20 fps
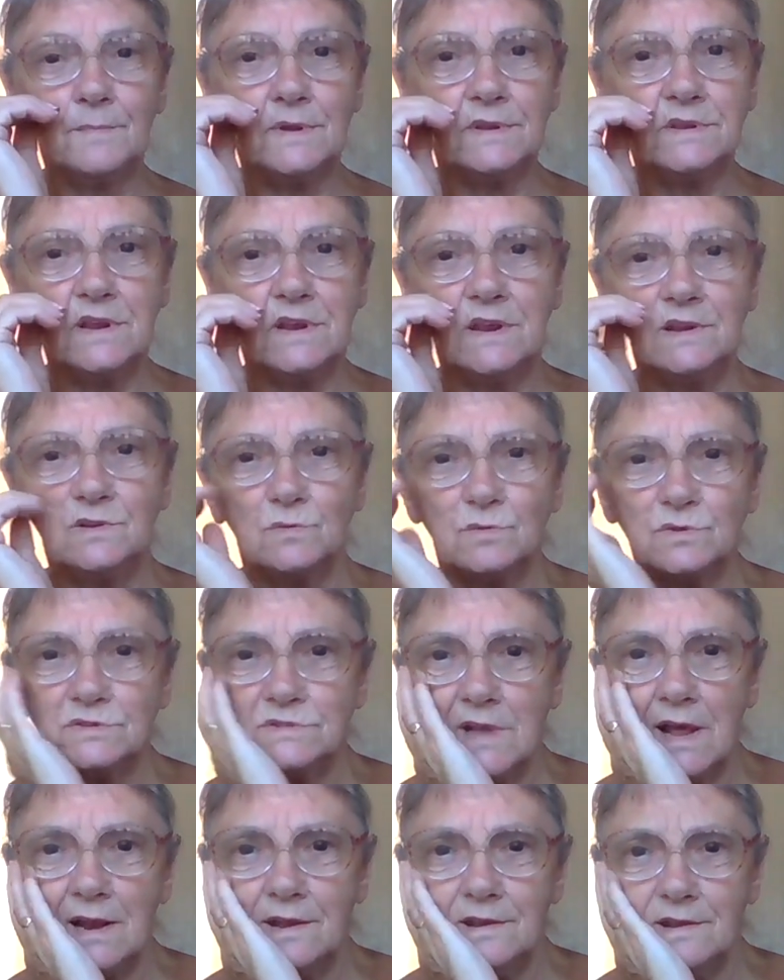potato
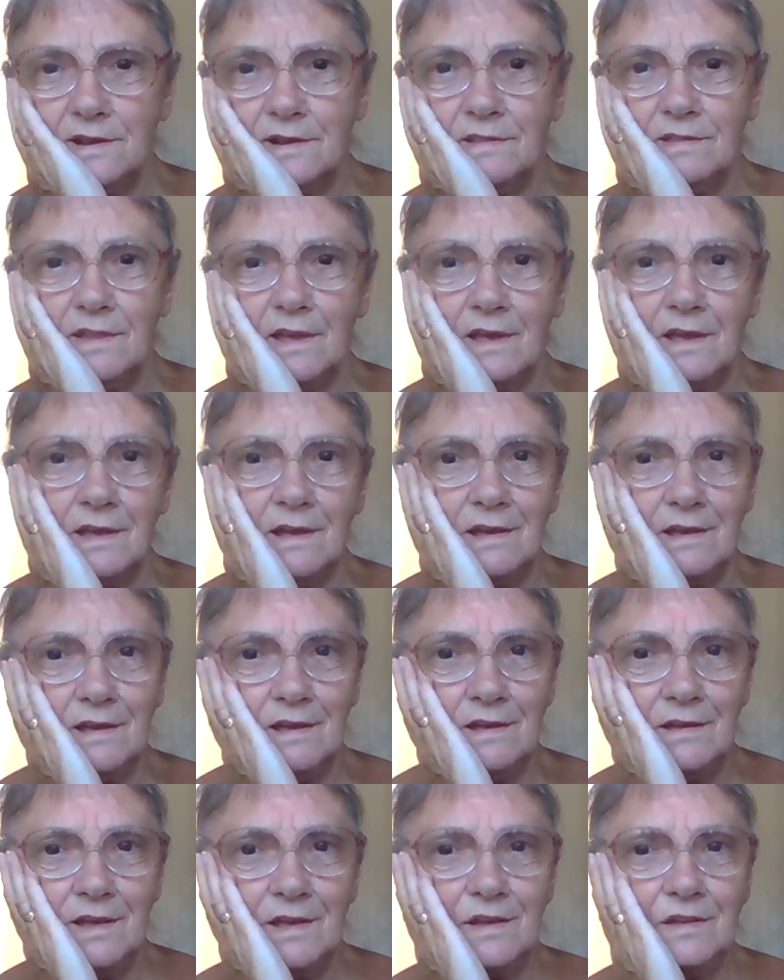salad in
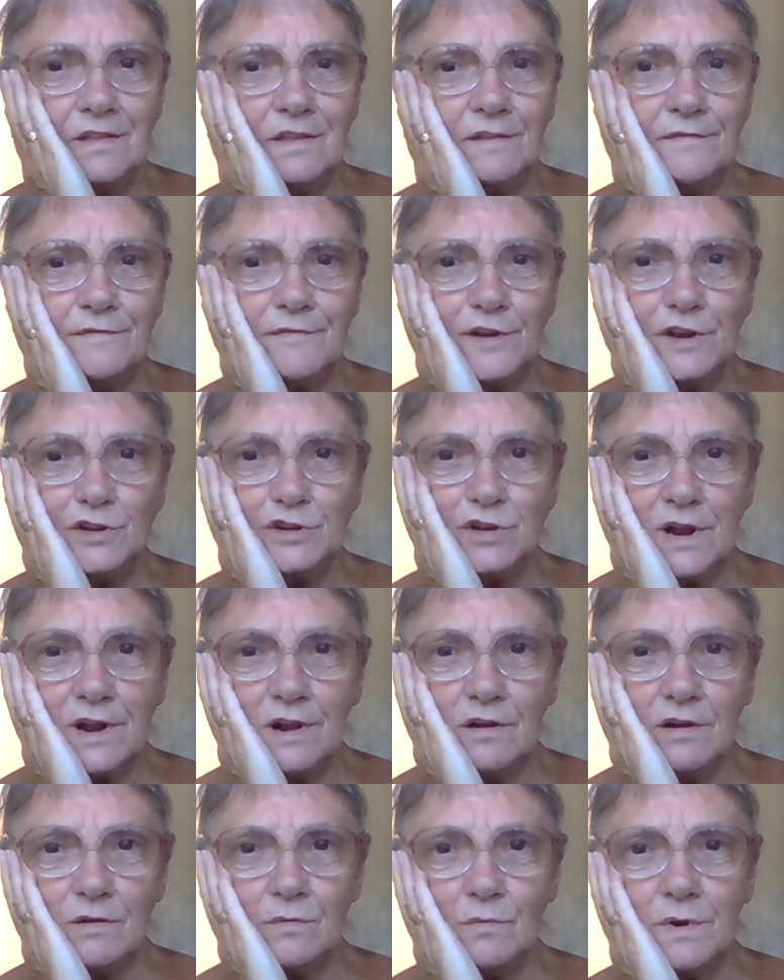the fridge that
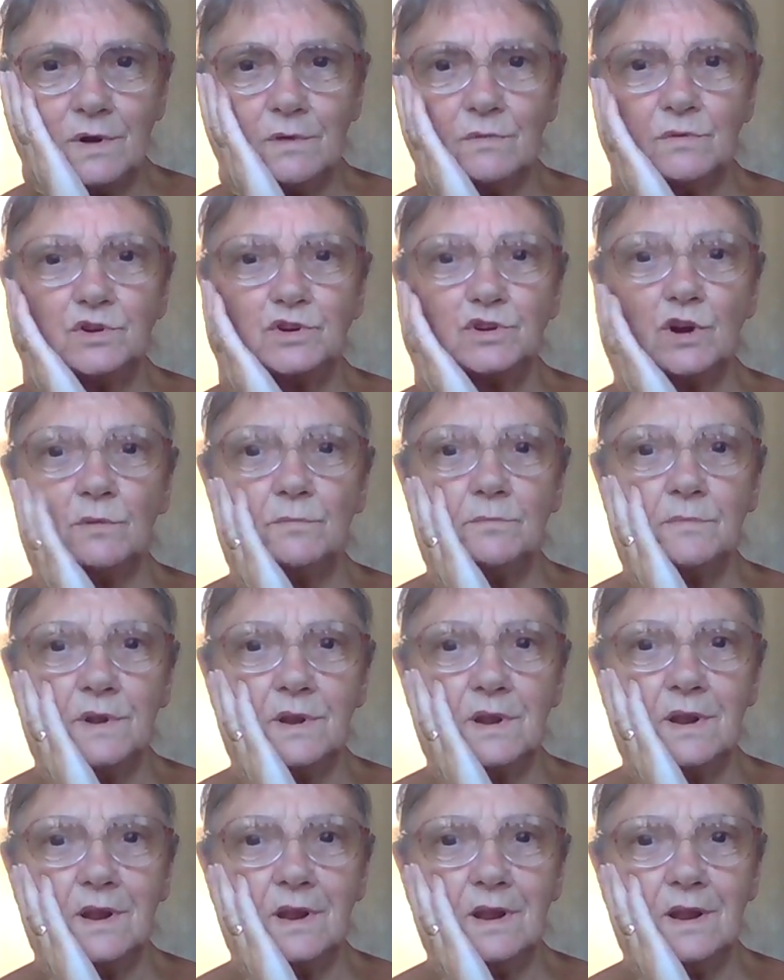I got when I was
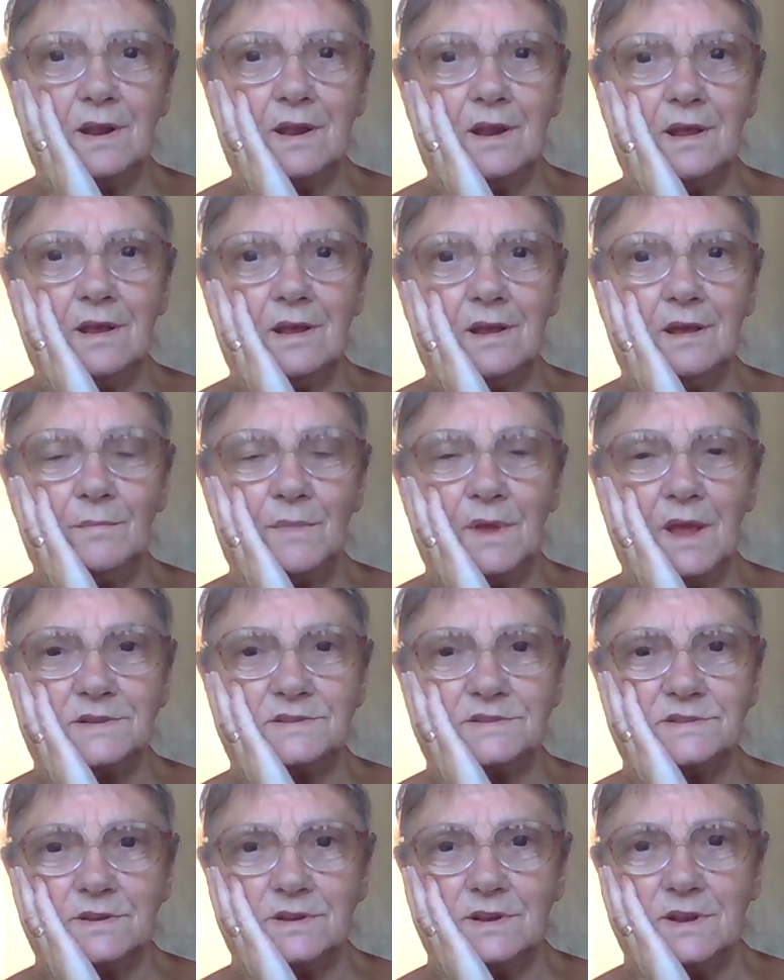shopping
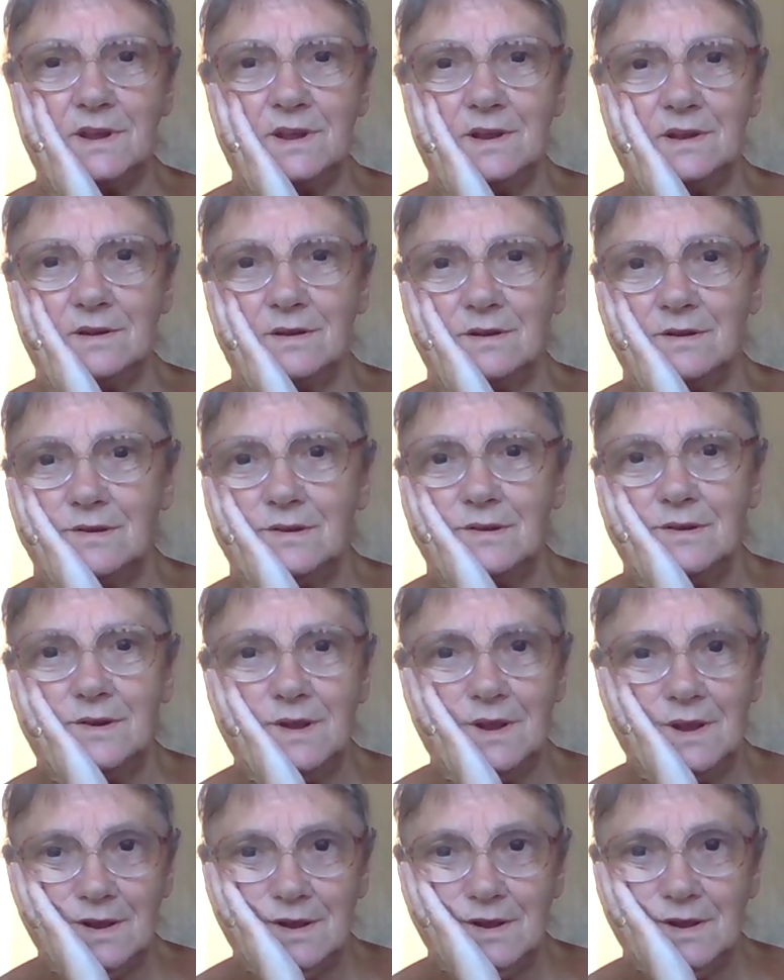yesterday, and
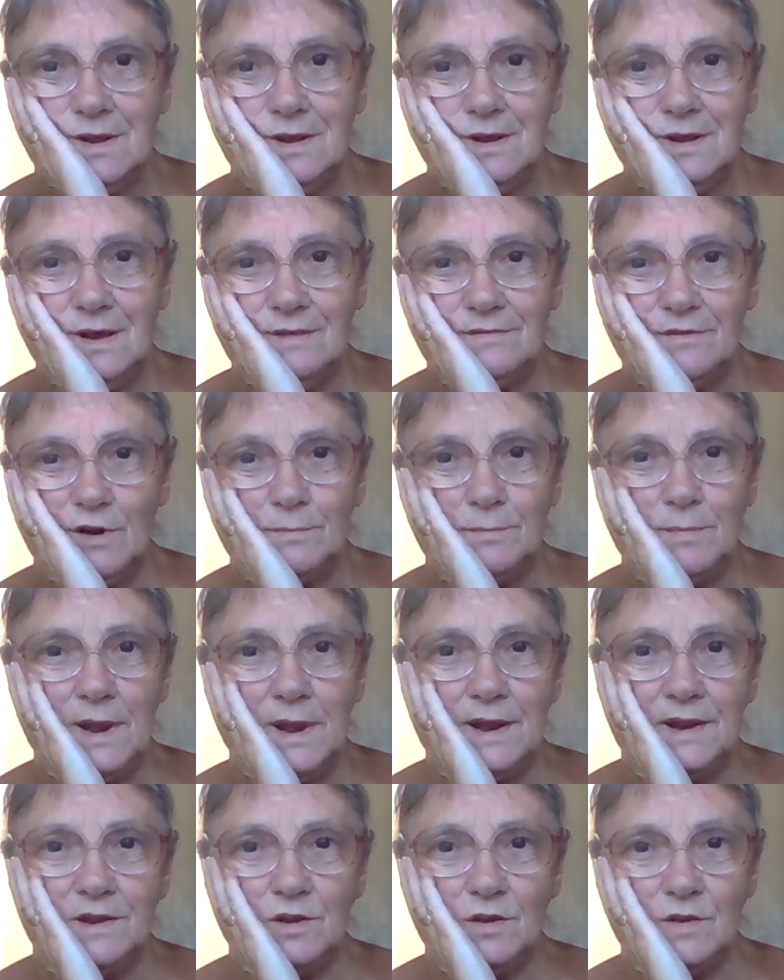I've got
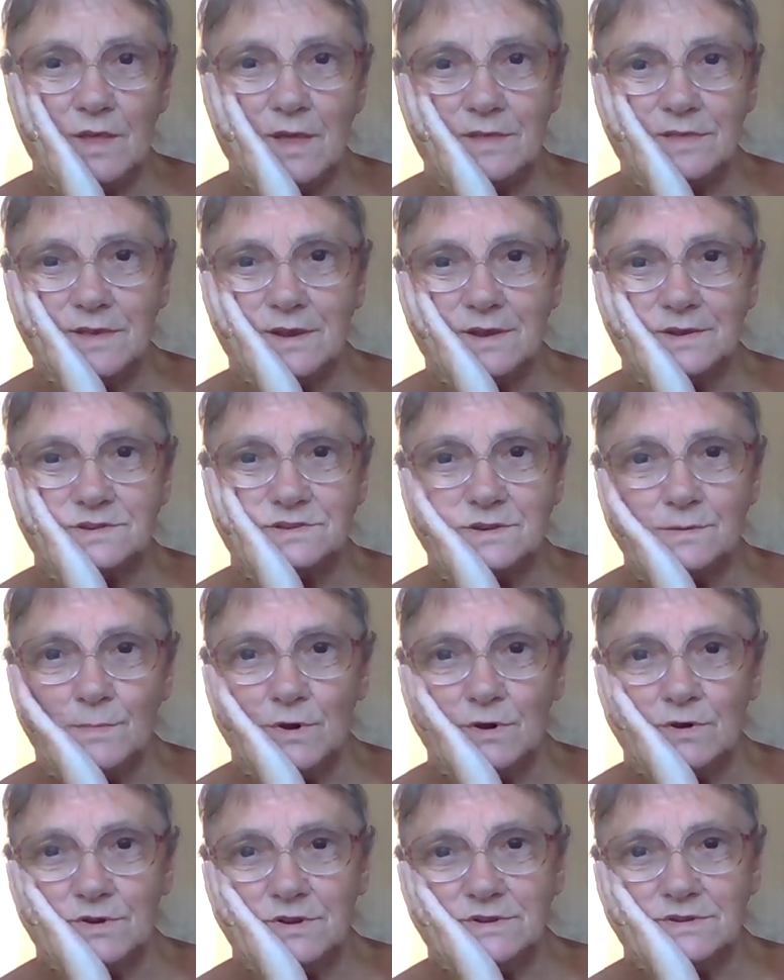plenty of other things,
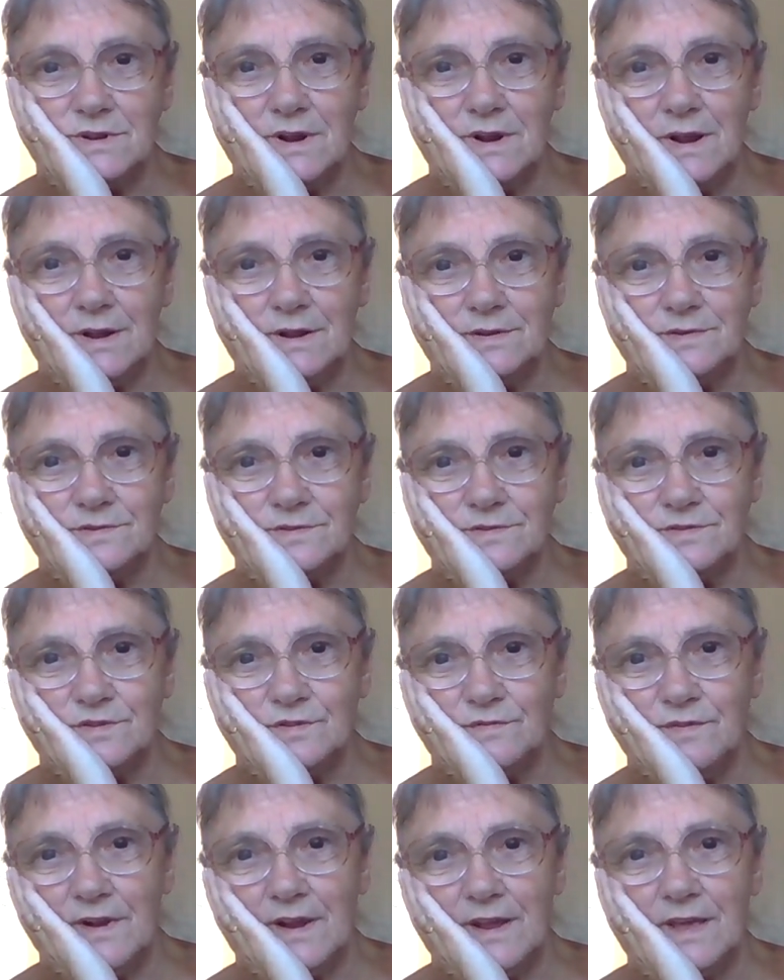tomatoes and lettuce and
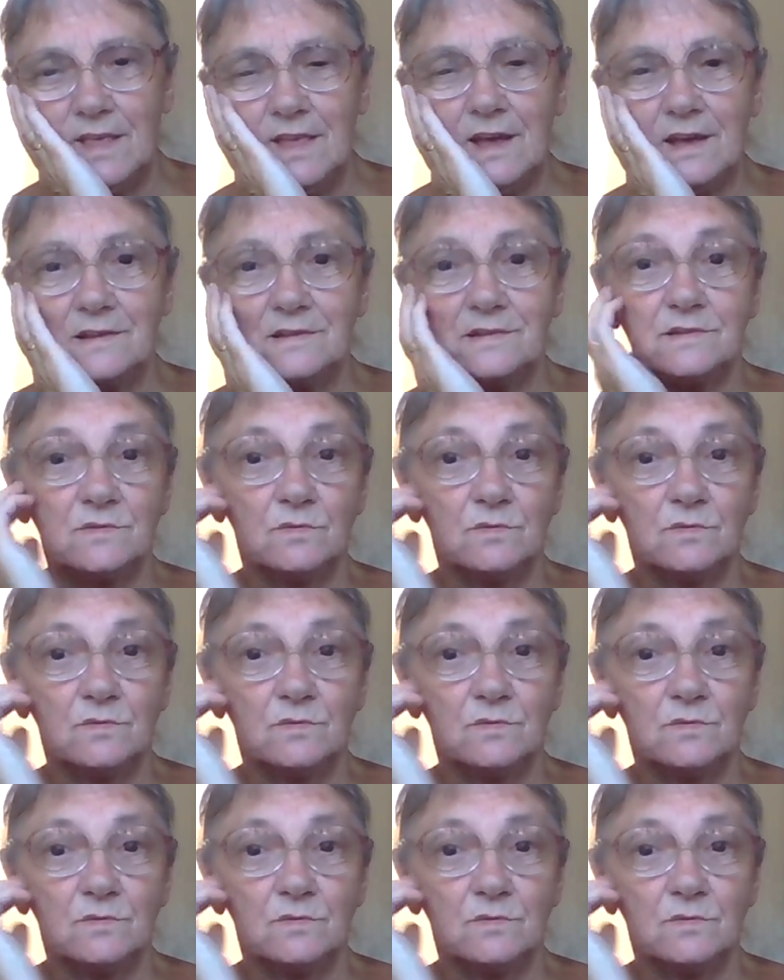stuff like that.